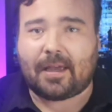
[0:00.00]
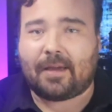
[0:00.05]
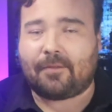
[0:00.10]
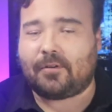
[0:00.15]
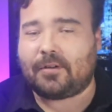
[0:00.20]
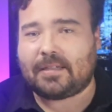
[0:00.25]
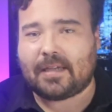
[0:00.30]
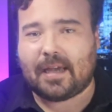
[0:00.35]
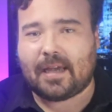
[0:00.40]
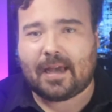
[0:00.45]

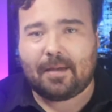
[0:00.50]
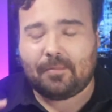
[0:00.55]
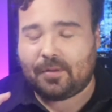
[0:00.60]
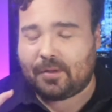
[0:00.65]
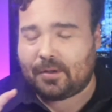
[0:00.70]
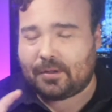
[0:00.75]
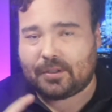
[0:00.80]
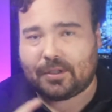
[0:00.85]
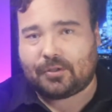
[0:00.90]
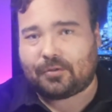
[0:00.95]
Every time
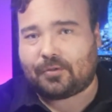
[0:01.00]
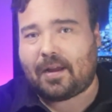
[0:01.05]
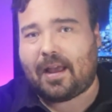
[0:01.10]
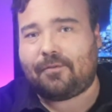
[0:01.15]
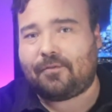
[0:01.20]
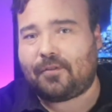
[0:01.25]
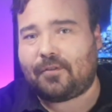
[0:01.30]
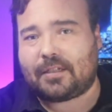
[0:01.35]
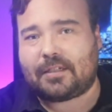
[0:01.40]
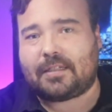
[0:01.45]
there's a
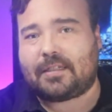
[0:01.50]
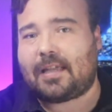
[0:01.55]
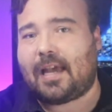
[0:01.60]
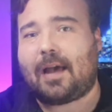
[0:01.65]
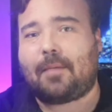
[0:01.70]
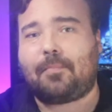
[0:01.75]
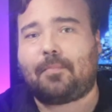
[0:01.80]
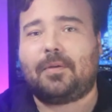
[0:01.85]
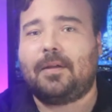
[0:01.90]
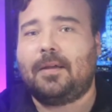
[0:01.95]
traffic
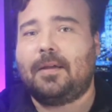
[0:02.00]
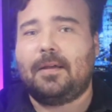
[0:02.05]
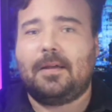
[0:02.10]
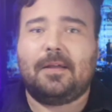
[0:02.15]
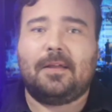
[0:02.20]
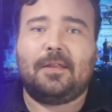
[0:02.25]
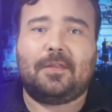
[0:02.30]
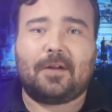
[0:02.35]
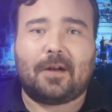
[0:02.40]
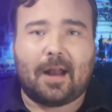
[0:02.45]
stop,
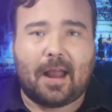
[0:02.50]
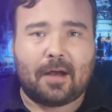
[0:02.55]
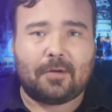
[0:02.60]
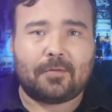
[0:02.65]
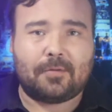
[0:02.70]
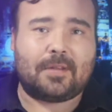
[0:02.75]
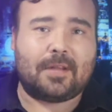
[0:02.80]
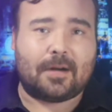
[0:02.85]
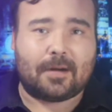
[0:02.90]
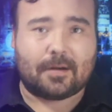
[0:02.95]
they're
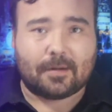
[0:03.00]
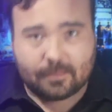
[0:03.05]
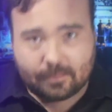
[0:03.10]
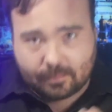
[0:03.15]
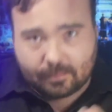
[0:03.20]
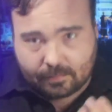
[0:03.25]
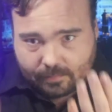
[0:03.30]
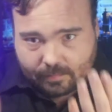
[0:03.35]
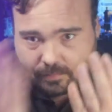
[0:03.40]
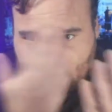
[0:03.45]
out there
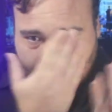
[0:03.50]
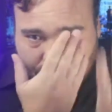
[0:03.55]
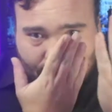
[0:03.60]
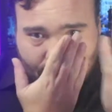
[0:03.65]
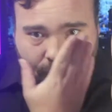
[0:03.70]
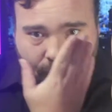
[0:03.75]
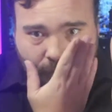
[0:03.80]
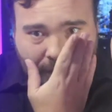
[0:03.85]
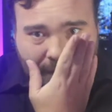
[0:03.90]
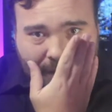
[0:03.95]

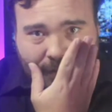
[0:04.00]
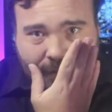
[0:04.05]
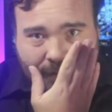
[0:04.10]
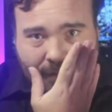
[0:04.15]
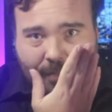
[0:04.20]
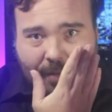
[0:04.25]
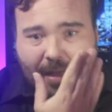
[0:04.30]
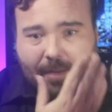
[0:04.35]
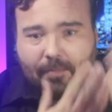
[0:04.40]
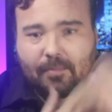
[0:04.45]
with the
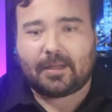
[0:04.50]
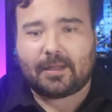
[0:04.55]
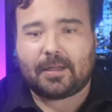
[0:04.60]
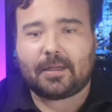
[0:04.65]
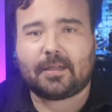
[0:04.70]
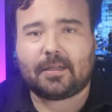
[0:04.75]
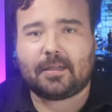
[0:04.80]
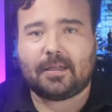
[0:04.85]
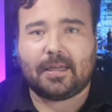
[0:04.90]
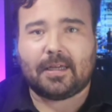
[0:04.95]

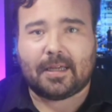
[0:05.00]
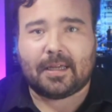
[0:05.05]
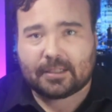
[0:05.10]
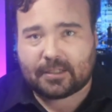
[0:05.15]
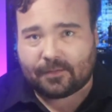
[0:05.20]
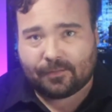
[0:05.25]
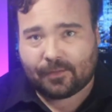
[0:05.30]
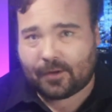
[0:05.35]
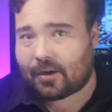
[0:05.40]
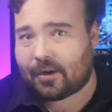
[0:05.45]
public.
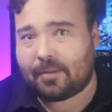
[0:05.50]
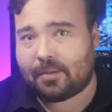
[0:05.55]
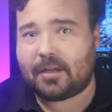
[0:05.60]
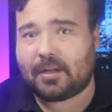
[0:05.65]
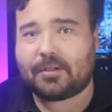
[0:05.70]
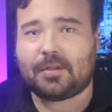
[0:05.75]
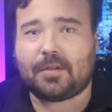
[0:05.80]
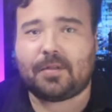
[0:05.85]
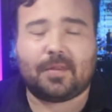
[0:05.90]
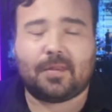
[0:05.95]
It's very
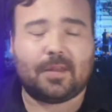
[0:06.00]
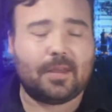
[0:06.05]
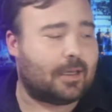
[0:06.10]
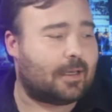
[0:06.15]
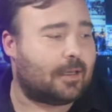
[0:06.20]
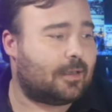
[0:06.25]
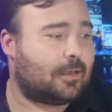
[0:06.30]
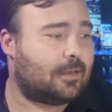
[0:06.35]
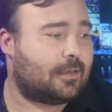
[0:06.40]
much a thing.